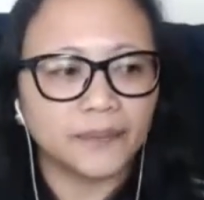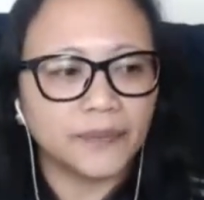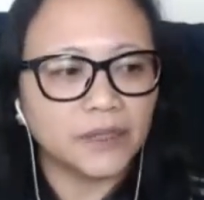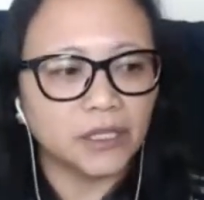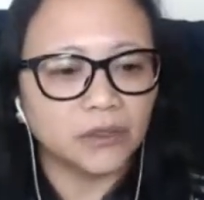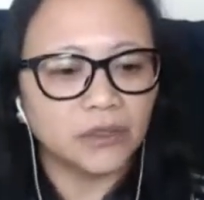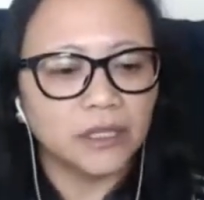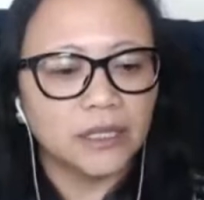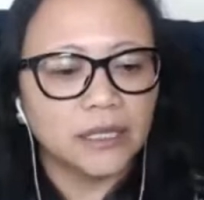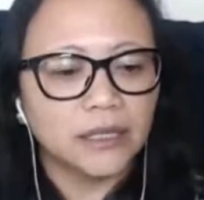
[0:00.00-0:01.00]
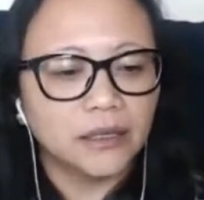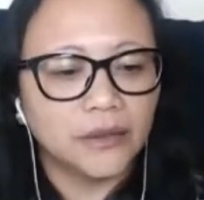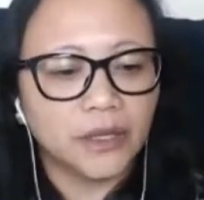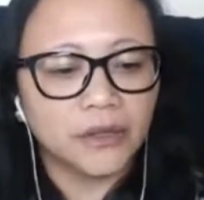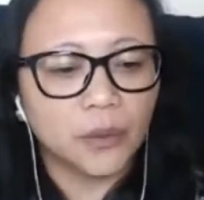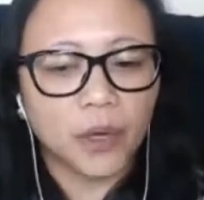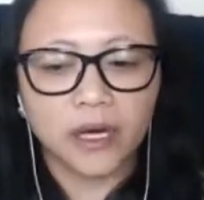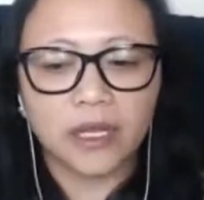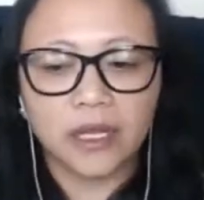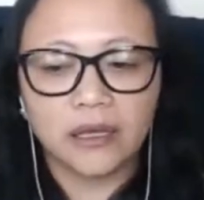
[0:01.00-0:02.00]
you know, they're
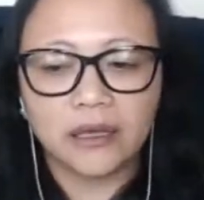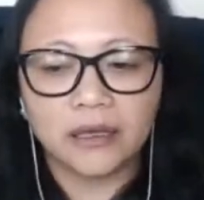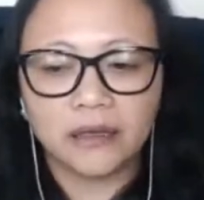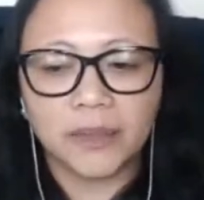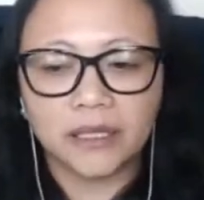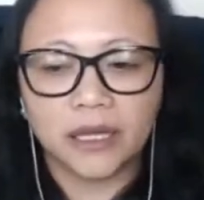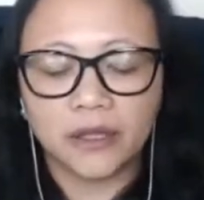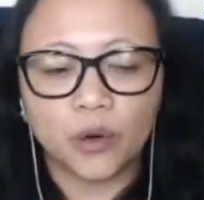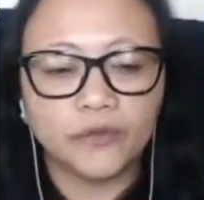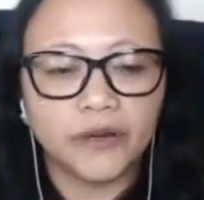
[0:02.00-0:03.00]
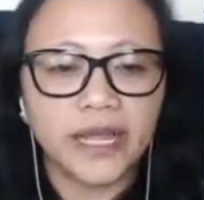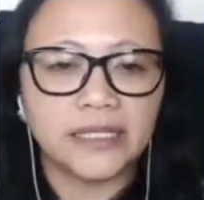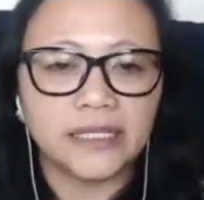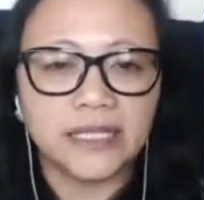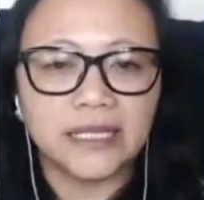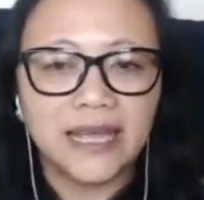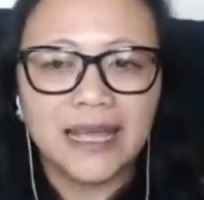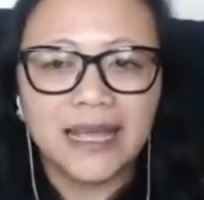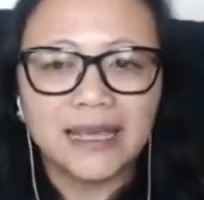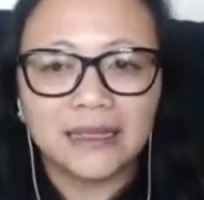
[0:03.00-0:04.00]
working and they're over 18,
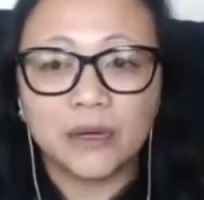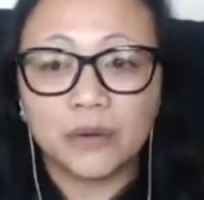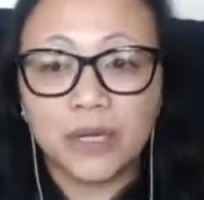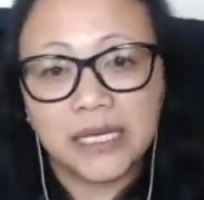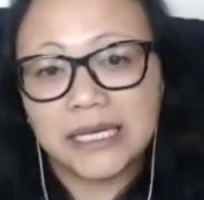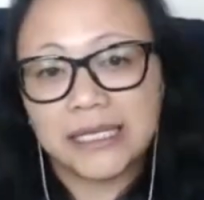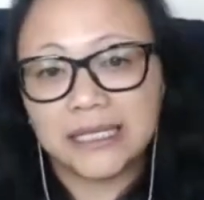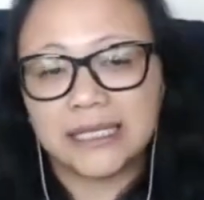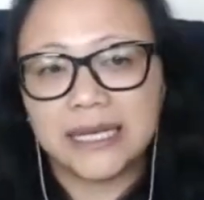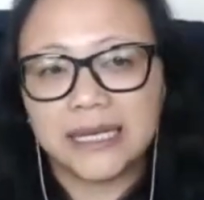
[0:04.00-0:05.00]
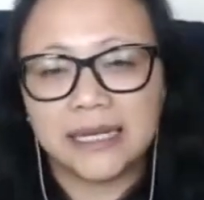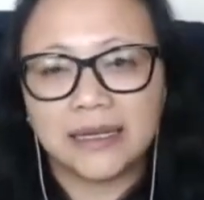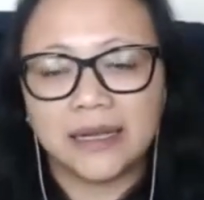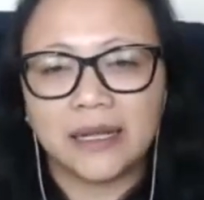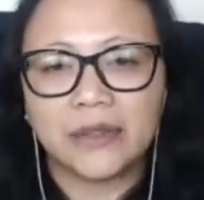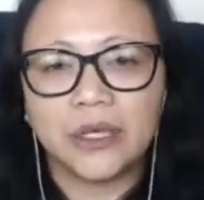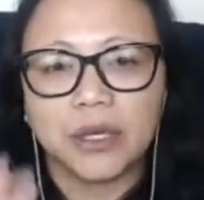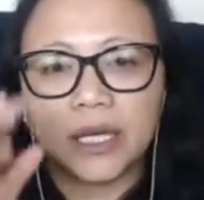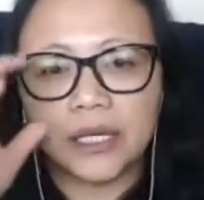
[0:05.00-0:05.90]
there really isn't anything you